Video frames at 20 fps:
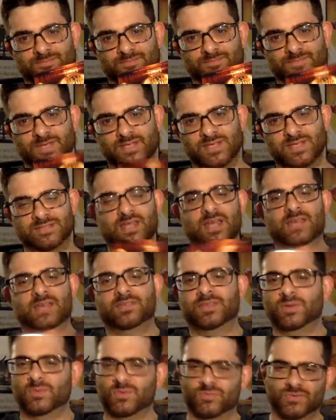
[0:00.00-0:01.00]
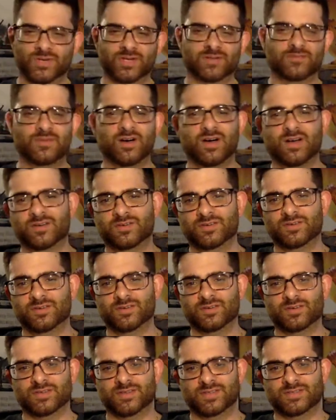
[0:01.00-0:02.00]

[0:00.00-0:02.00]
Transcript: And that's the kind of thing with Ring of Honor,